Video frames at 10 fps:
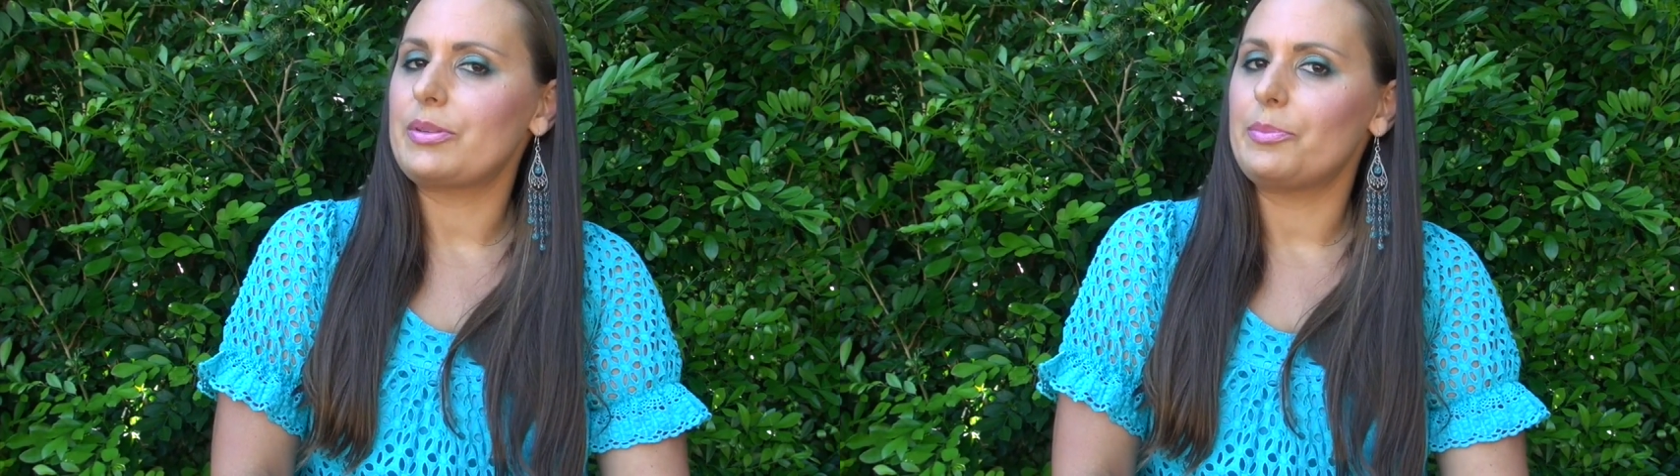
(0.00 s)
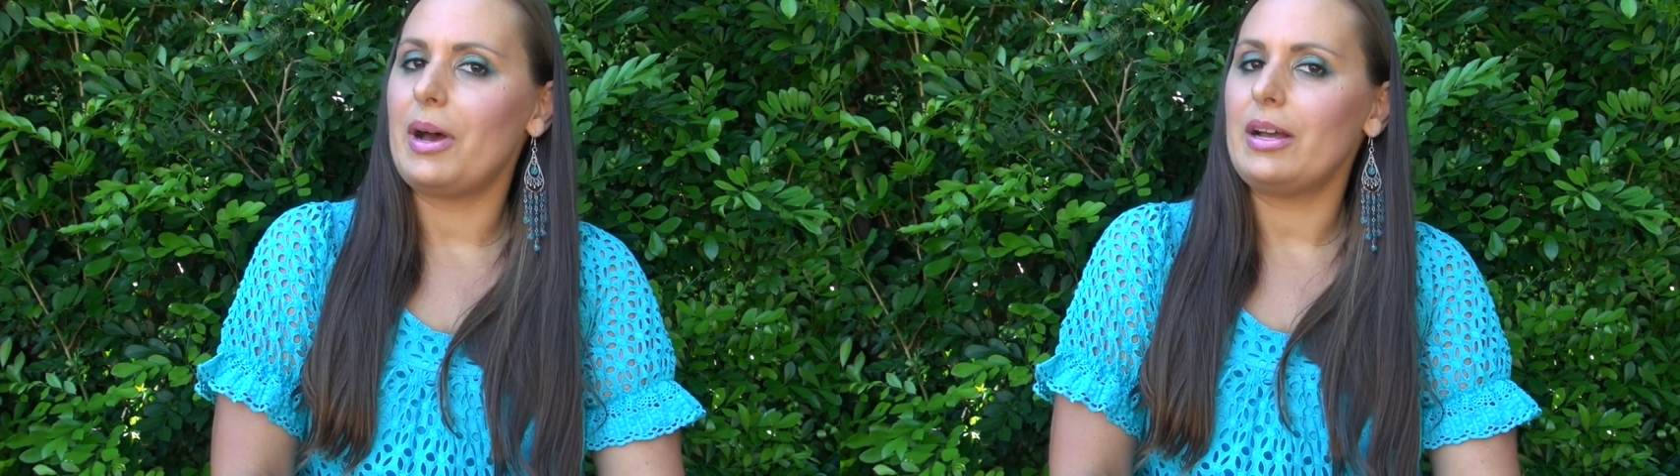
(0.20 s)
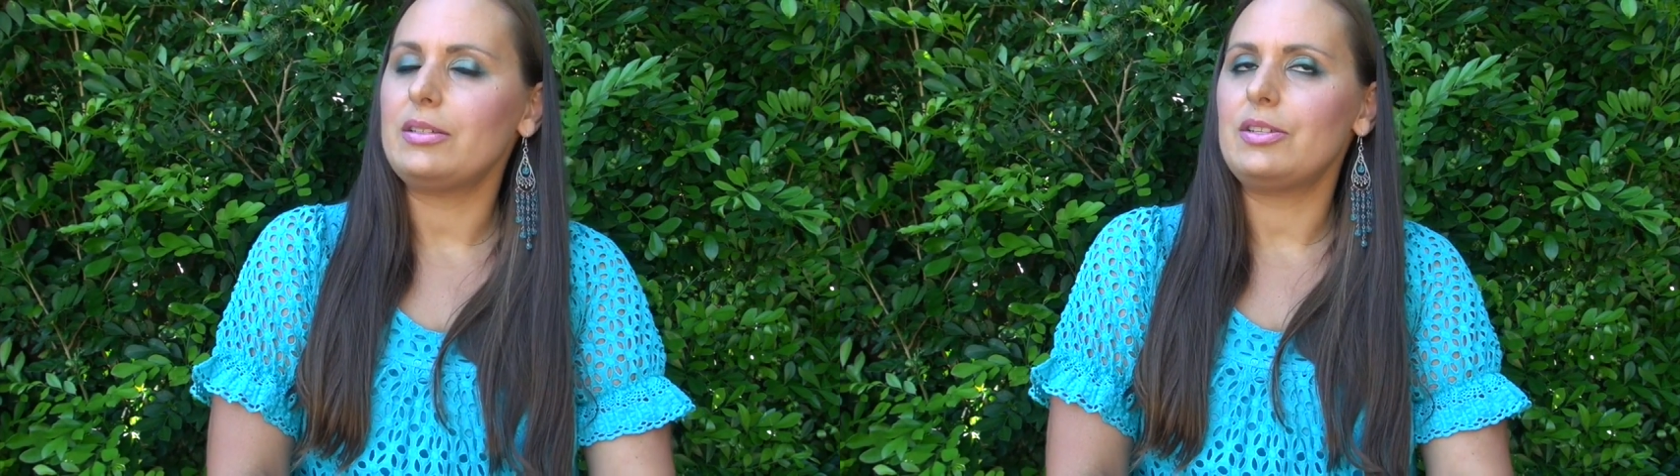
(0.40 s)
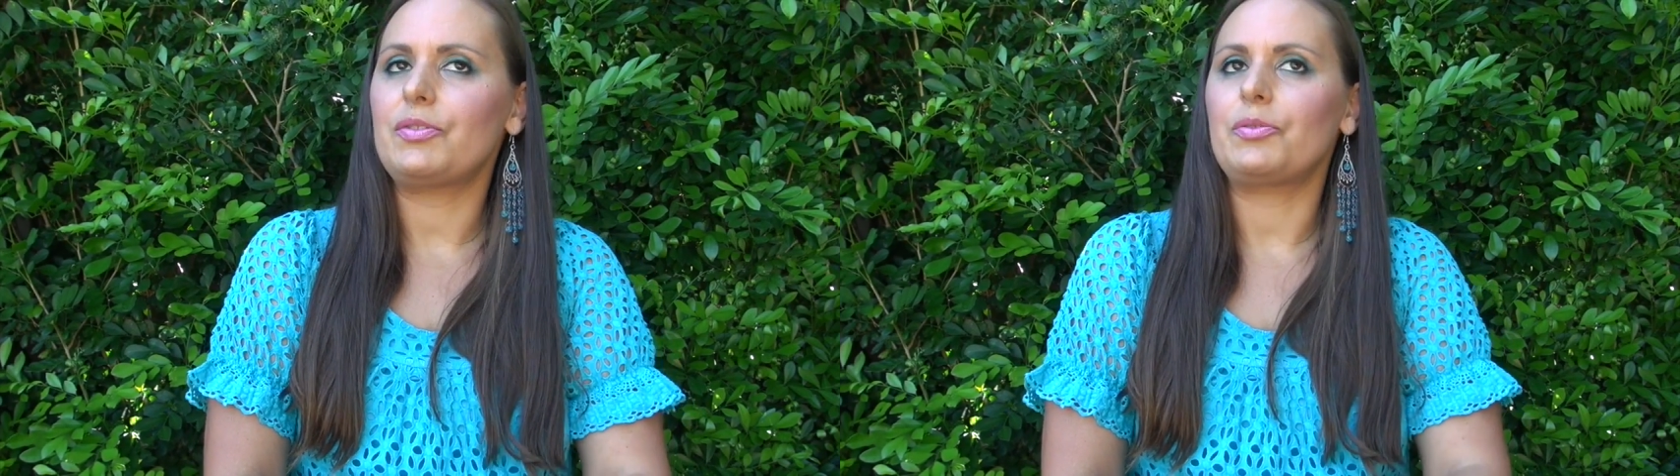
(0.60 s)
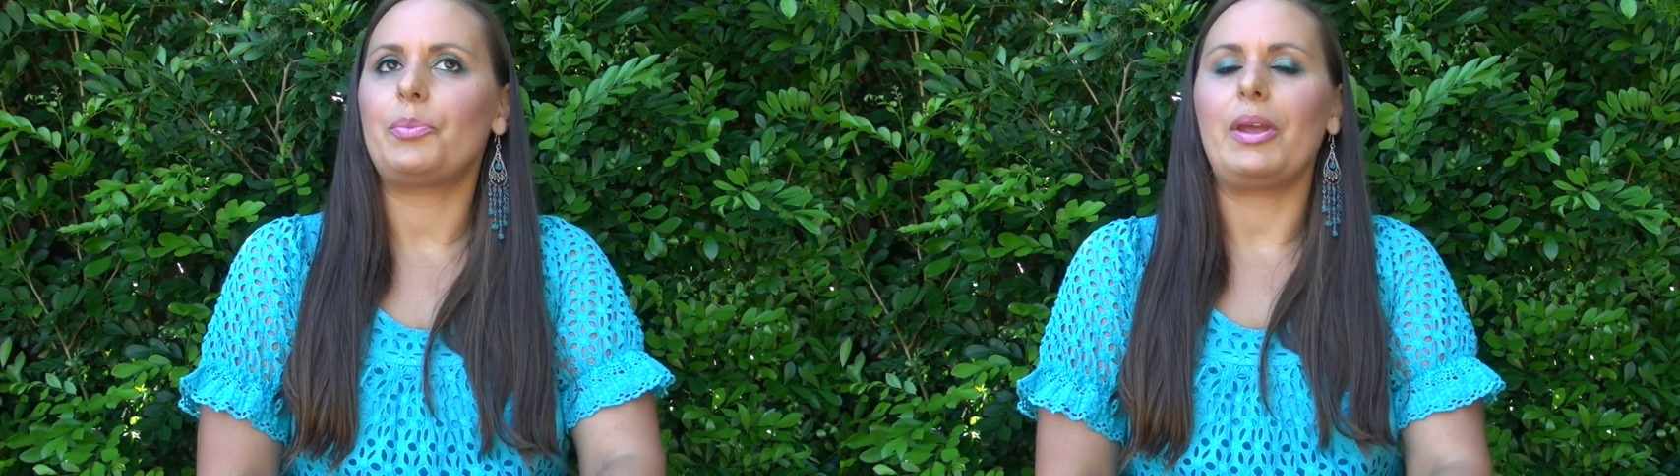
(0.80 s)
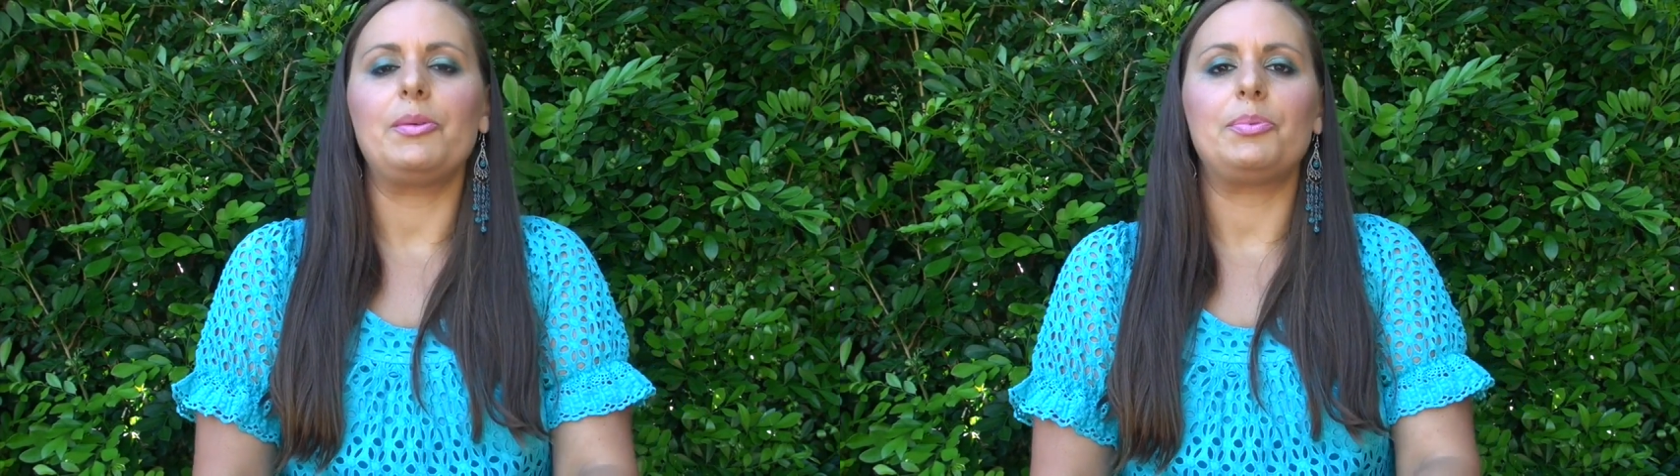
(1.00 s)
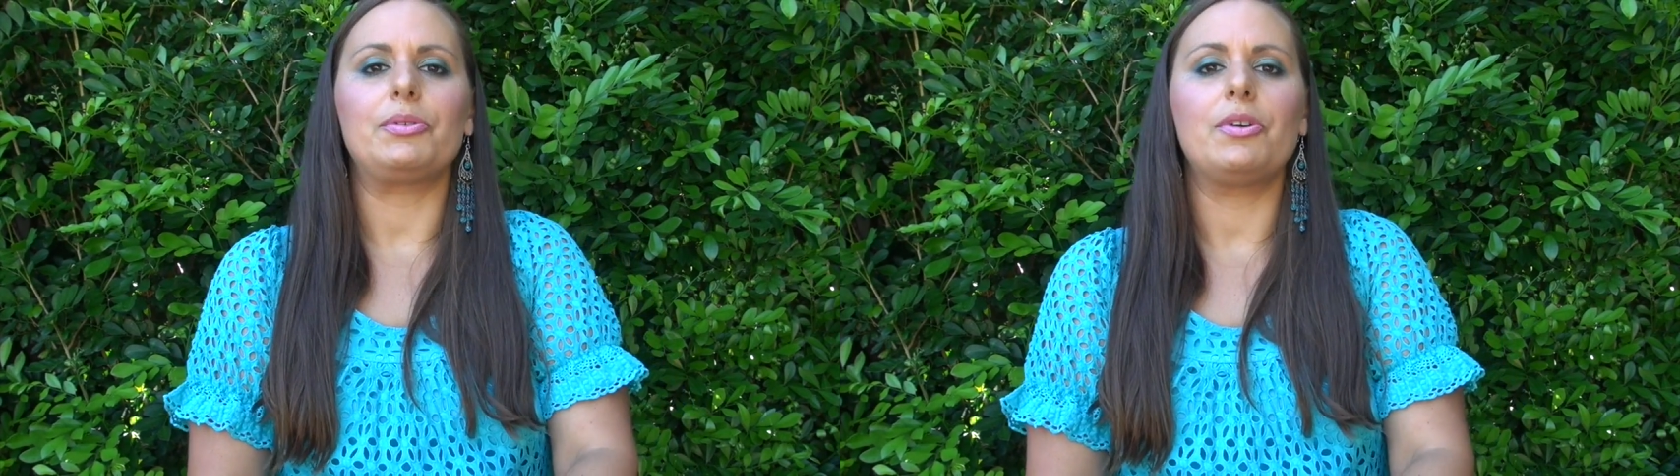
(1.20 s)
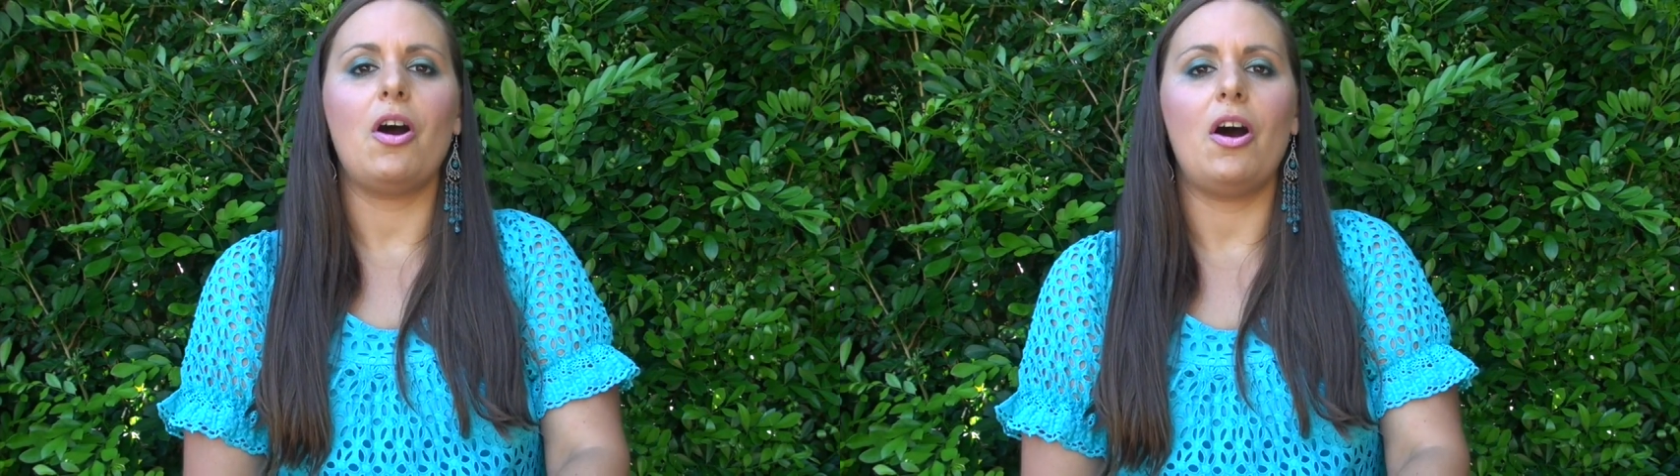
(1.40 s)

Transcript: demand from people